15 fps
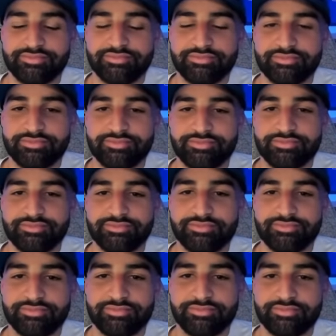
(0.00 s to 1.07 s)

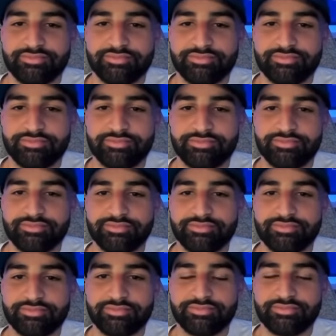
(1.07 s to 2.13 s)

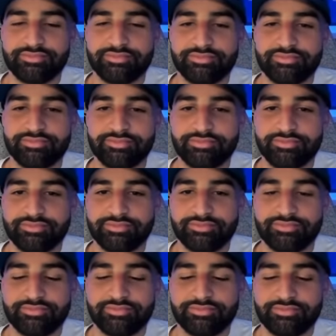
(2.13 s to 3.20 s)

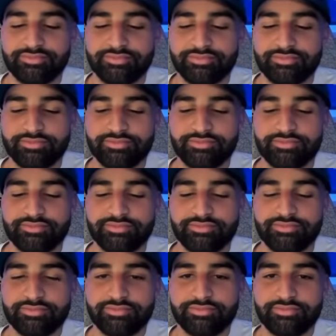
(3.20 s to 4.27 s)

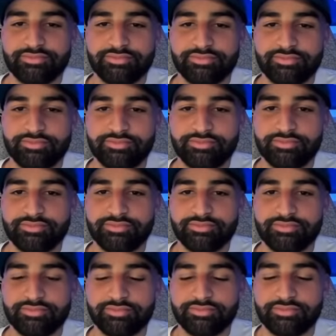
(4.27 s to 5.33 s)

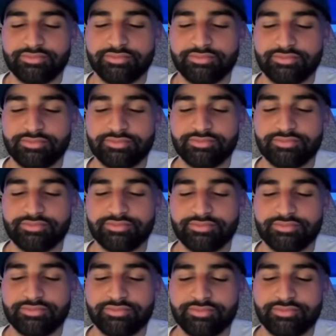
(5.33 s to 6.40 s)

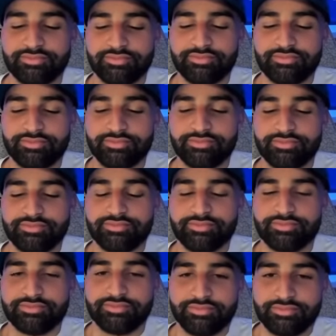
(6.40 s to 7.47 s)

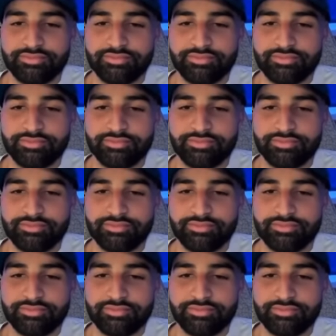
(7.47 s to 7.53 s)
(silent)